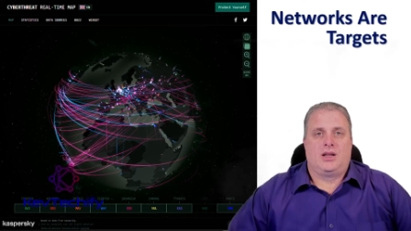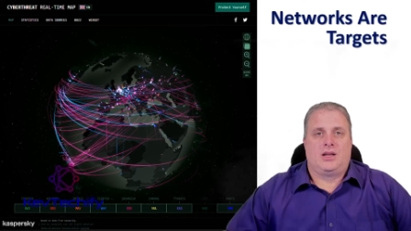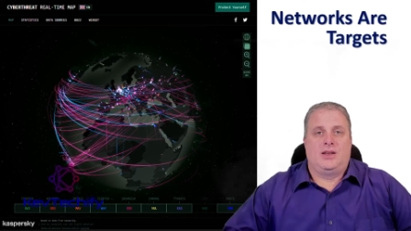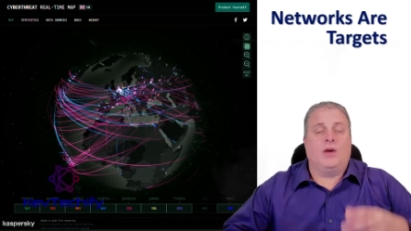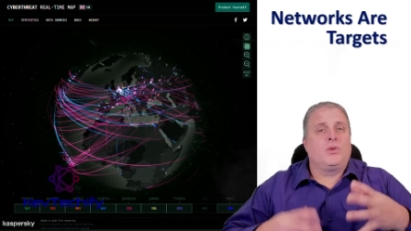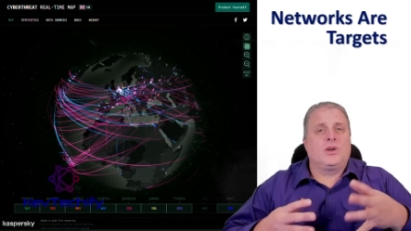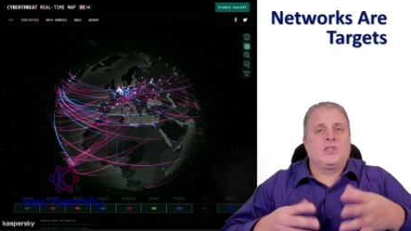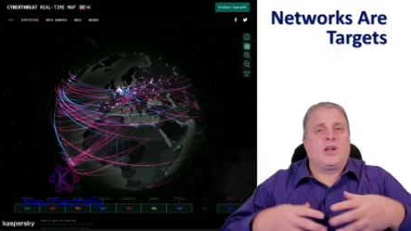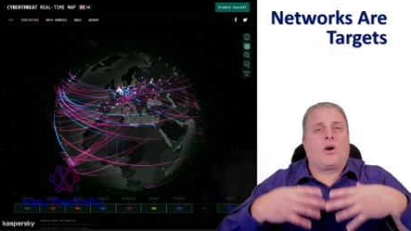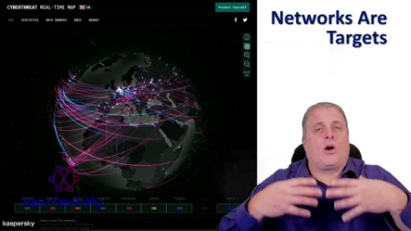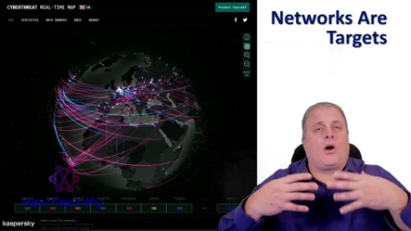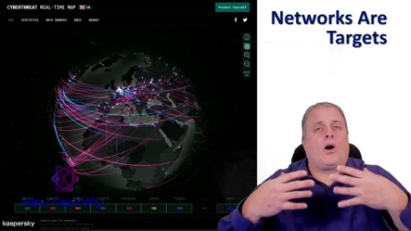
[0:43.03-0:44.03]
Networks
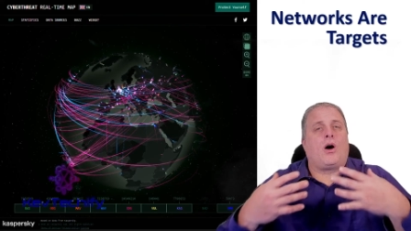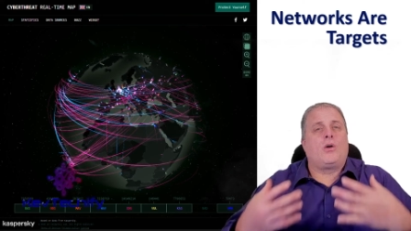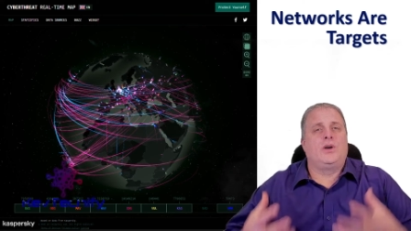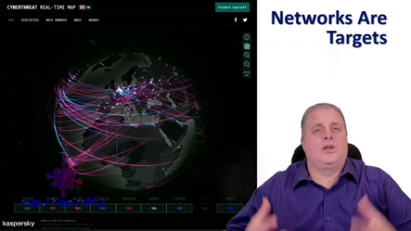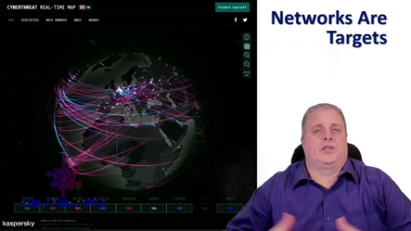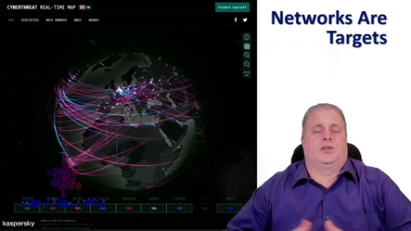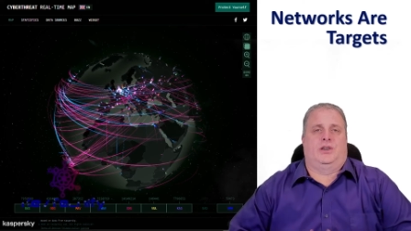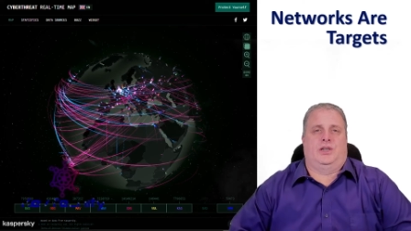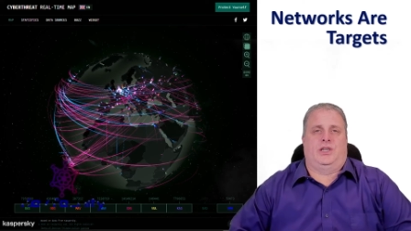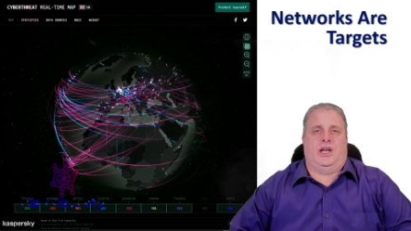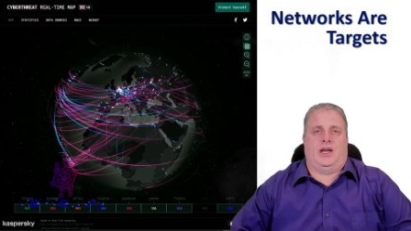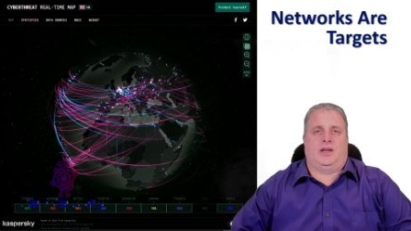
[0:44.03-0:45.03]
are always under
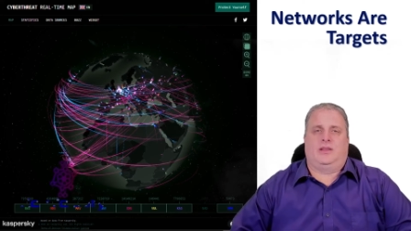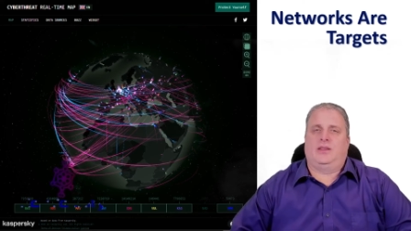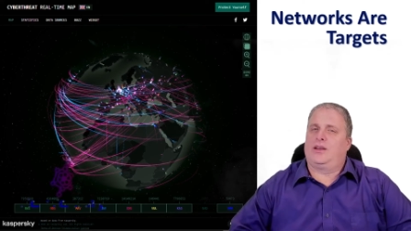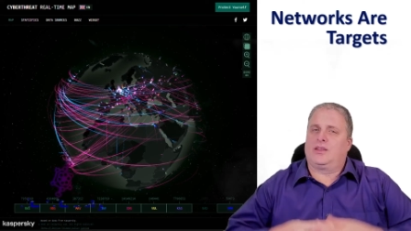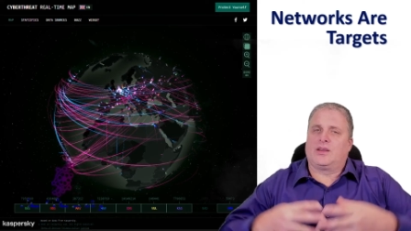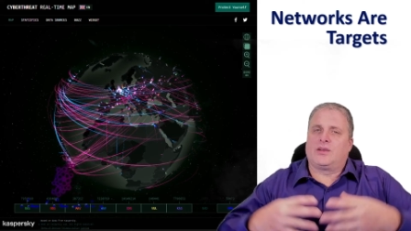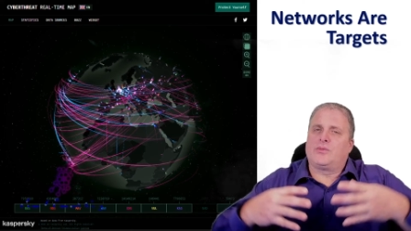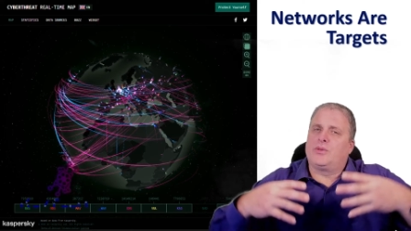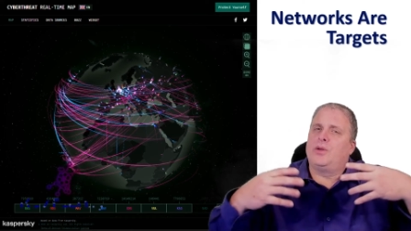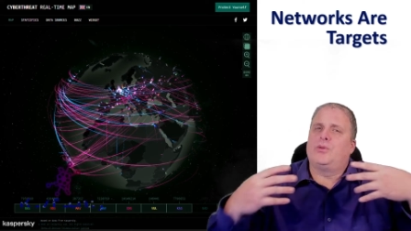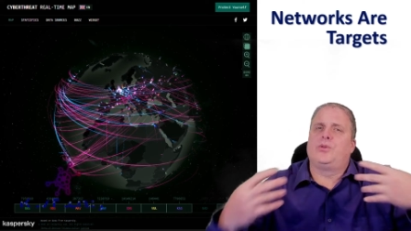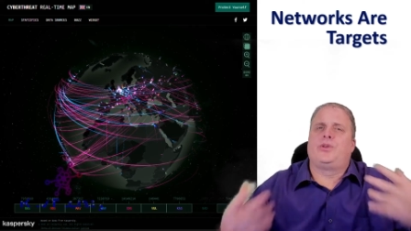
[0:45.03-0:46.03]
attack. They, they,
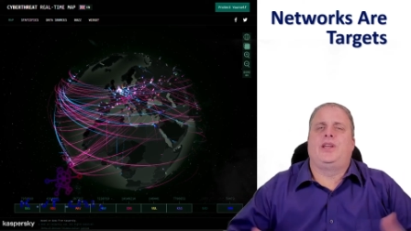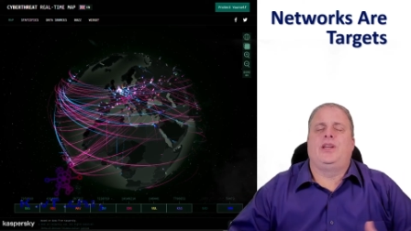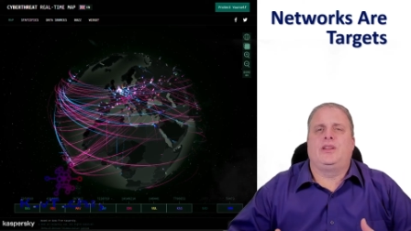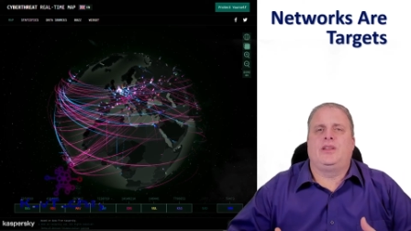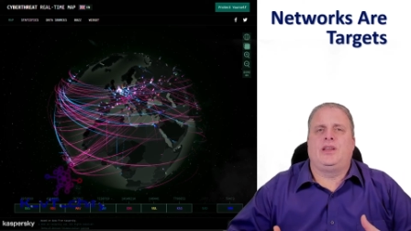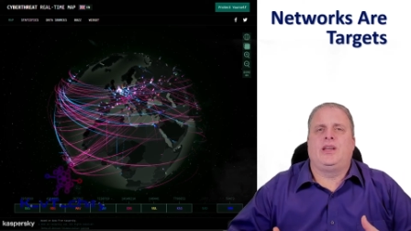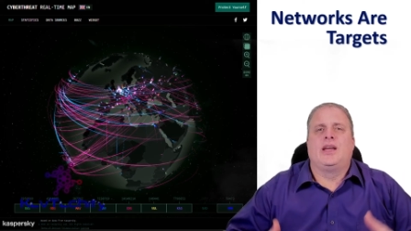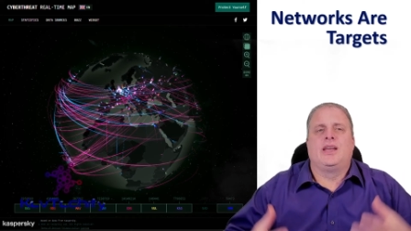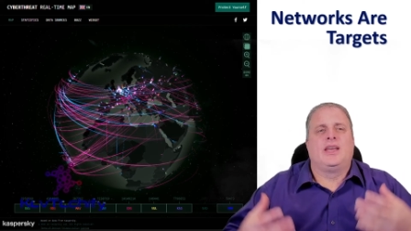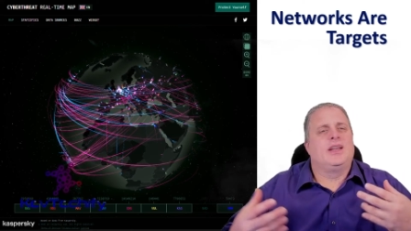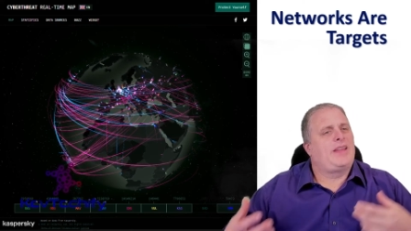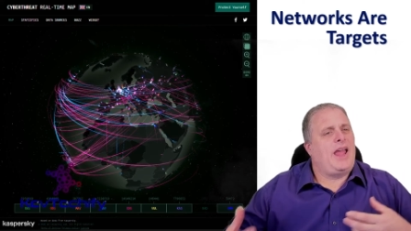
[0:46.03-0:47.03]
they, routinely
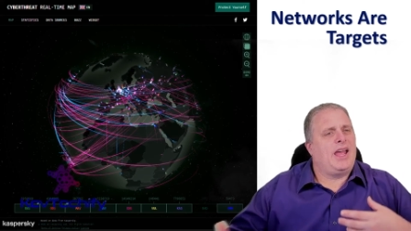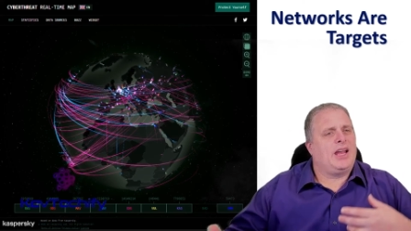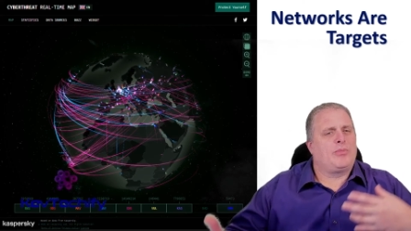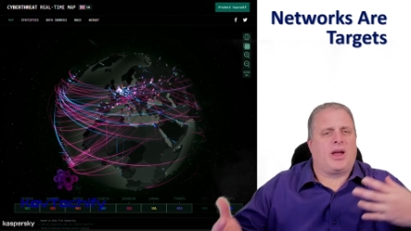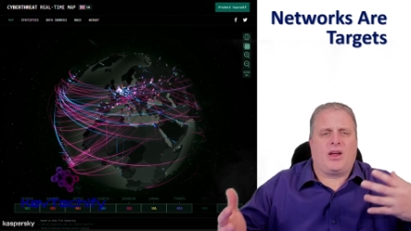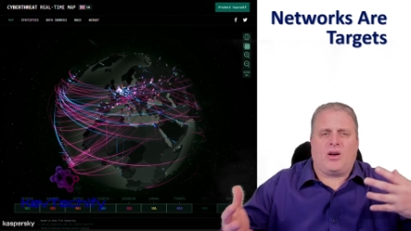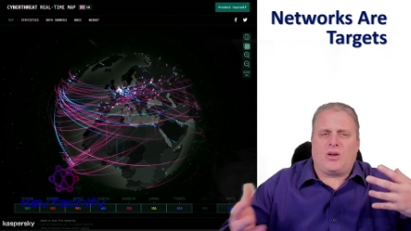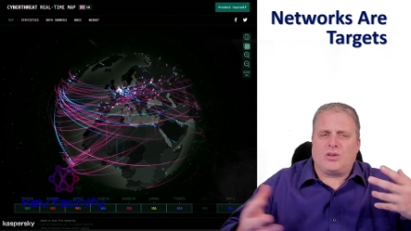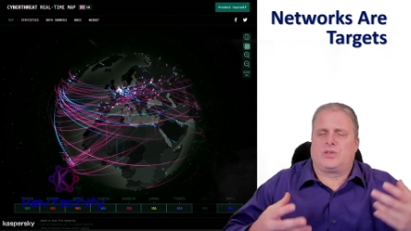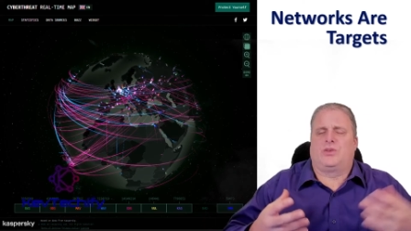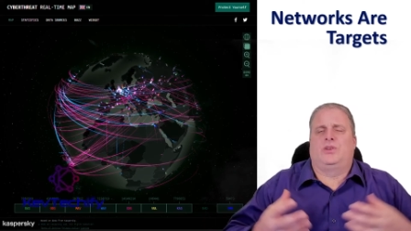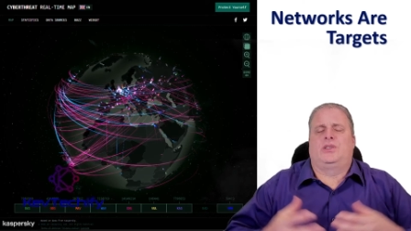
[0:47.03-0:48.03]
get attacked by all
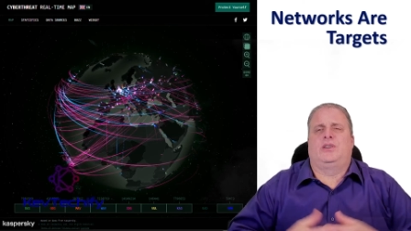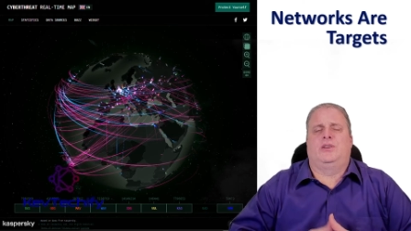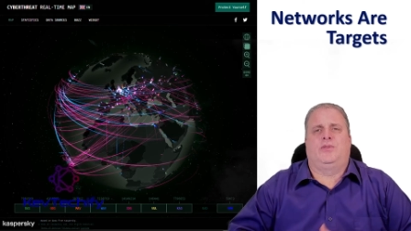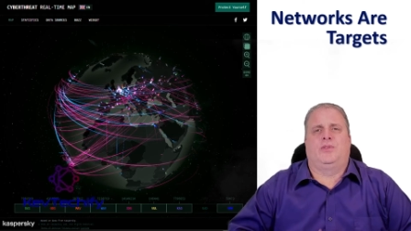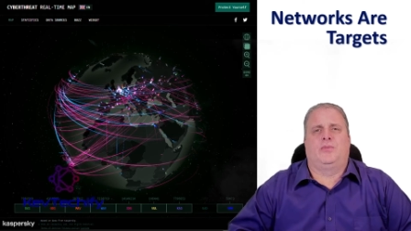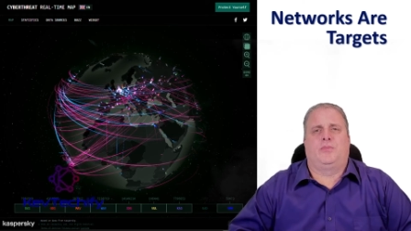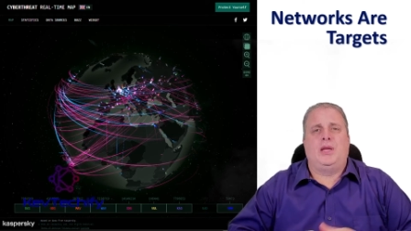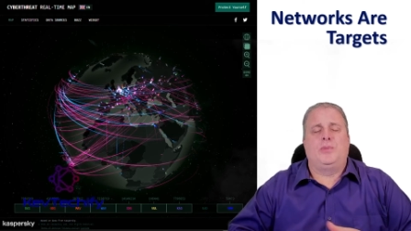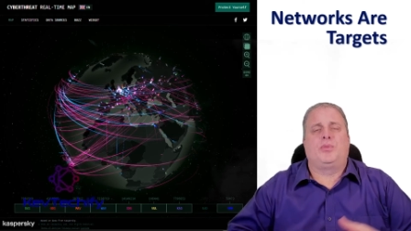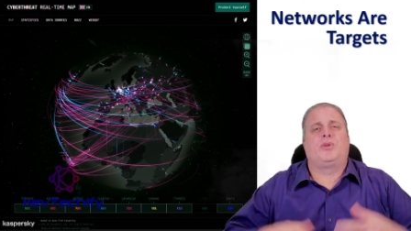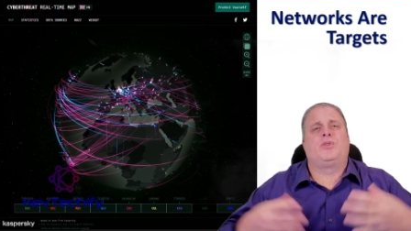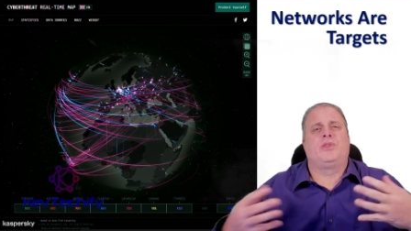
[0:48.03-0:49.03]
sorts of different
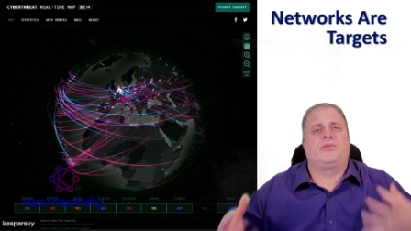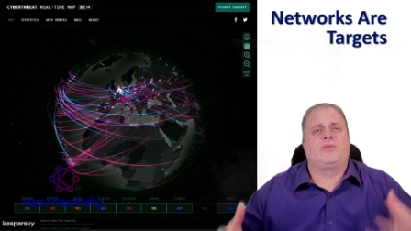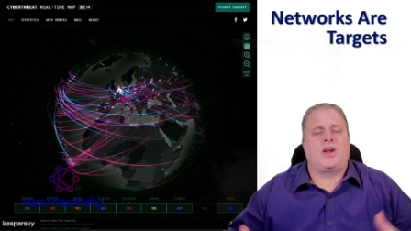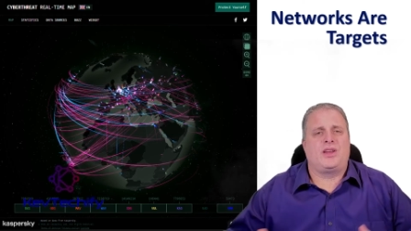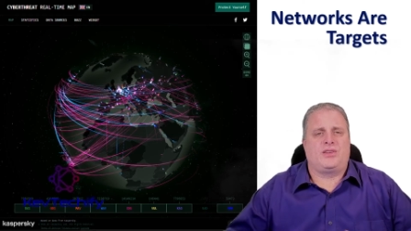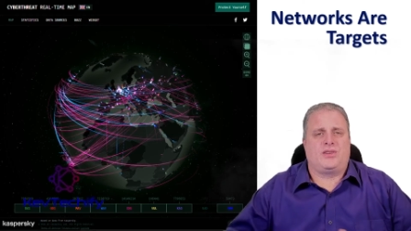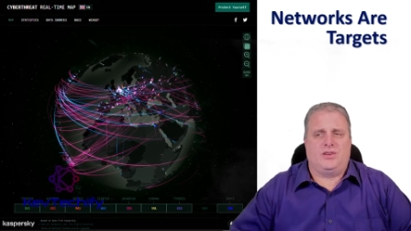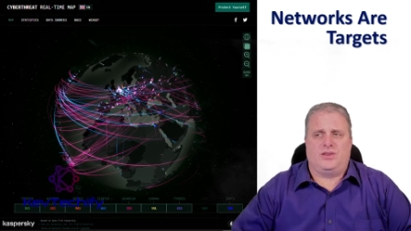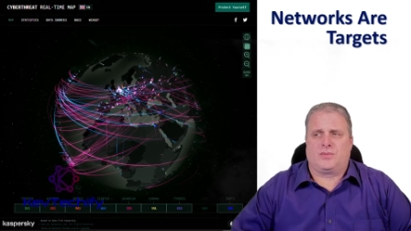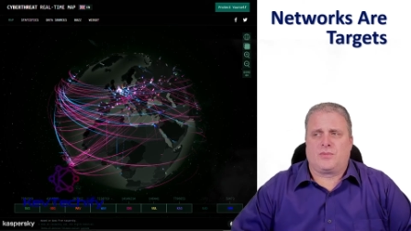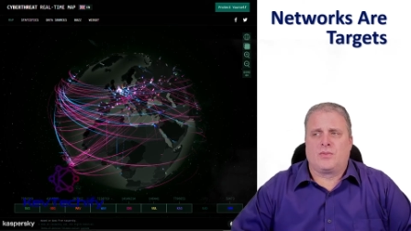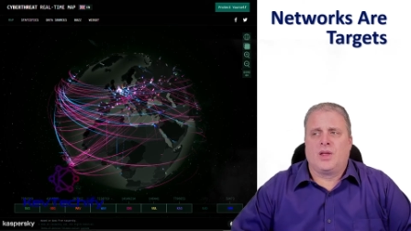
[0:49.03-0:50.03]
people, devices.